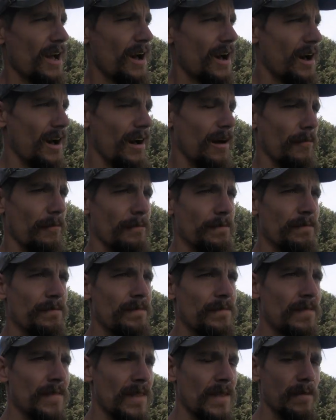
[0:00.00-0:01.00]

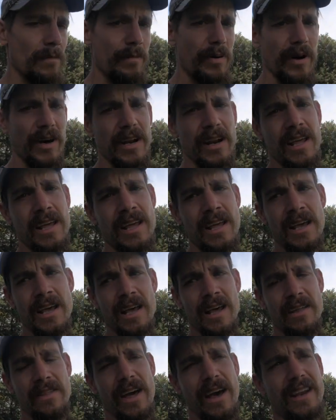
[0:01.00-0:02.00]
But
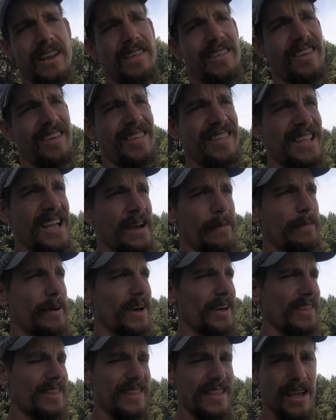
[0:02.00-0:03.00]
that is a
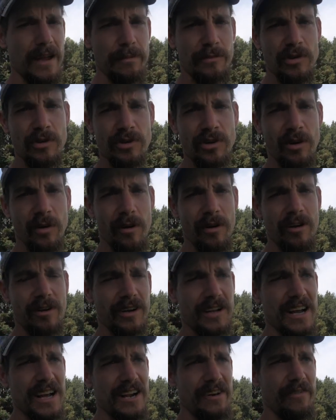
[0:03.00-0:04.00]
step-by-step
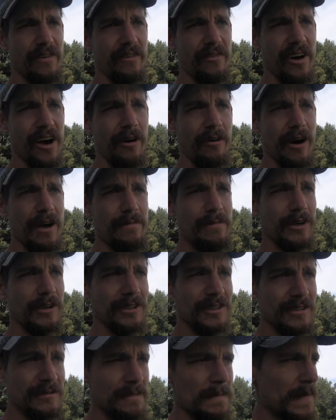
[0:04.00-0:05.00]
tutorial kind of how I
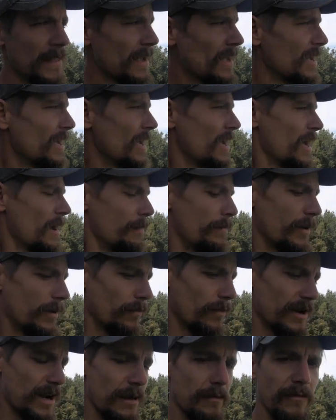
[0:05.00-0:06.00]
built them.
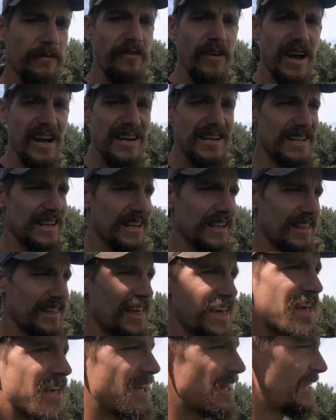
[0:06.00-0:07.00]
But what I'm finding
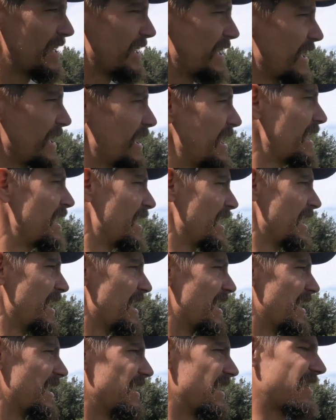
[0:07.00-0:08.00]
is
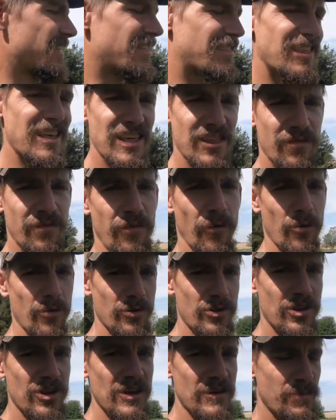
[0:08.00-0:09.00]
these
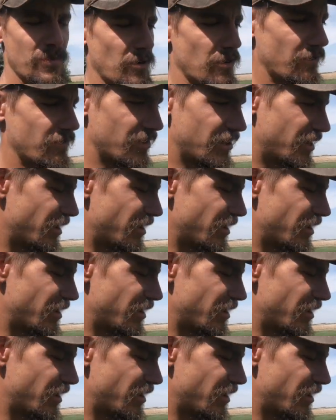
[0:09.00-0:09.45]
4 sheep over